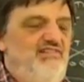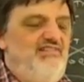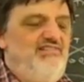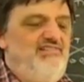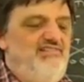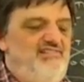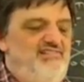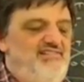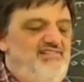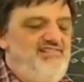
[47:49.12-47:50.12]

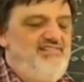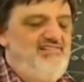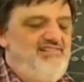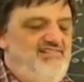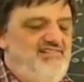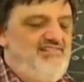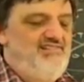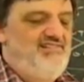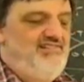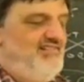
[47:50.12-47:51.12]

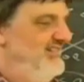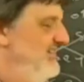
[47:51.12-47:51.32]
No one is speaking in this clip.